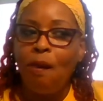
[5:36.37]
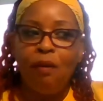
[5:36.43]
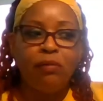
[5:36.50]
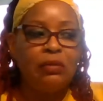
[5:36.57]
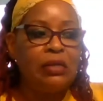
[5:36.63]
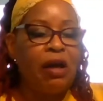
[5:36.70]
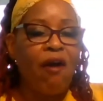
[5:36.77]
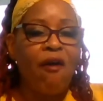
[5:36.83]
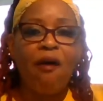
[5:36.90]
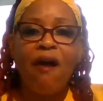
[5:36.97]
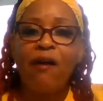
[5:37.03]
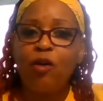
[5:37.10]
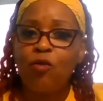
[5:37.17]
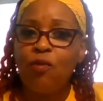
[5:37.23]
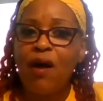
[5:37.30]
Y'all, I
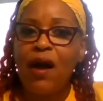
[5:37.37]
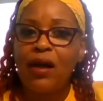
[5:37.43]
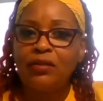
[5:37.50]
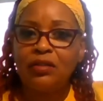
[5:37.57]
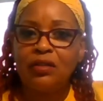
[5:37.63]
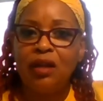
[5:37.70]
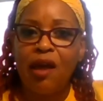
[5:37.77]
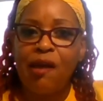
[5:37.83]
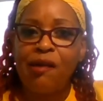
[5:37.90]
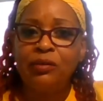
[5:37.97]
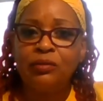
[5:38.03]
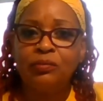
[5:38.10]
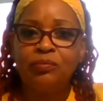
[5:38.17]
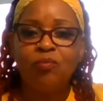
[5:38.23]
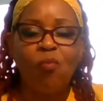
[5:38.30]
cried today,
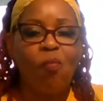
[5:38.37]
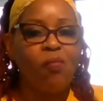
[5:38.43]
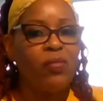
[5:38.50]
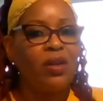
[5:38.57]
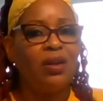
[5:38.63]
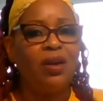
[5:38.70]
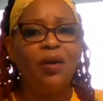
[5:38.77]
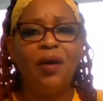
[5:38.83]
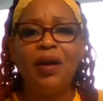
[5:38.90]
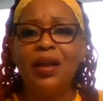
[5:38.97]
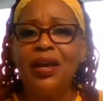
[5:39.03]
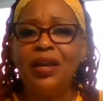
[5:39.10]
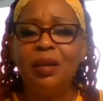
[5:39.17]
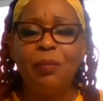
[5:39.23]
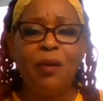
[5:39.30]

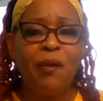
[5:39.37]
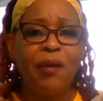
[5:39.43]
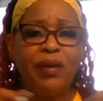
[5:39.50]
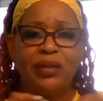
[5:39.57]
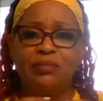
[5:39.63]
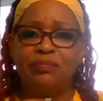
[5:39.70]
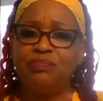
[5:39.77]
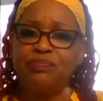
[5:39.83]
early in the morning.